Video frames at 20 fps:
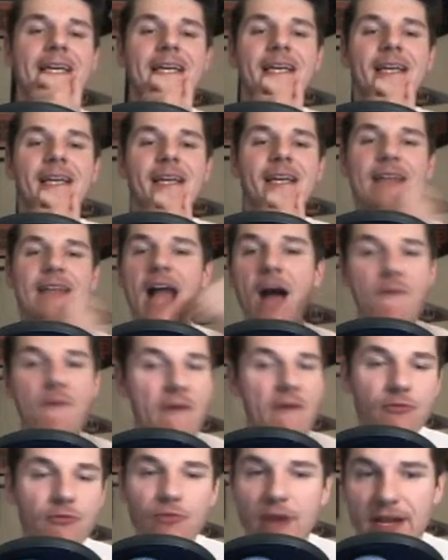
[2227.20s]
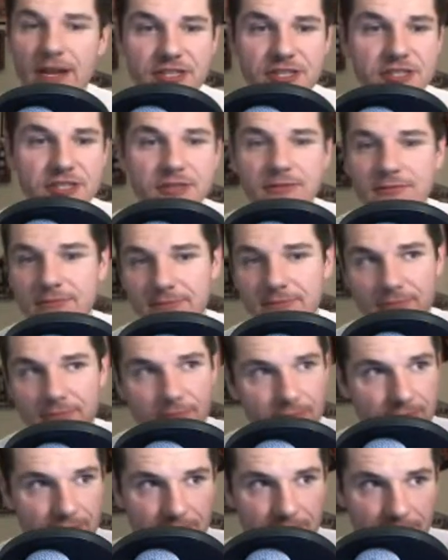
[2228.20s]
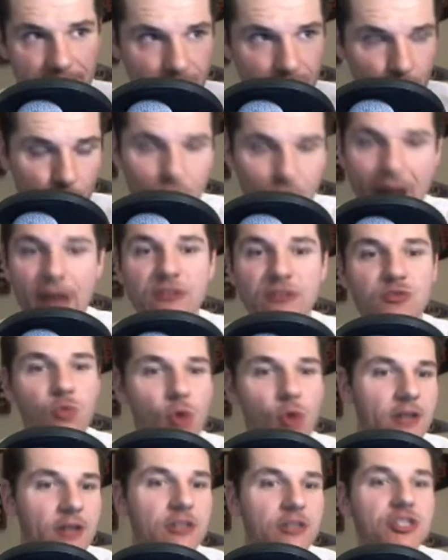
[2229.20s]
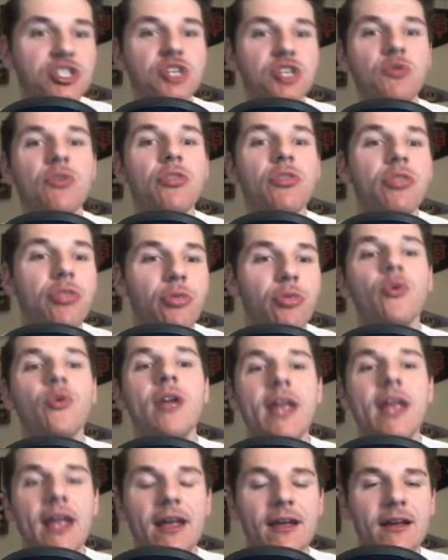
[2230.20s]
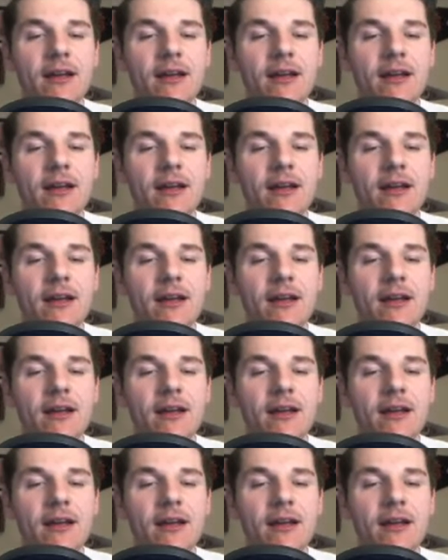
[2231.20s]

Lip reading: Now we've reached rounds 1, 2, and 3.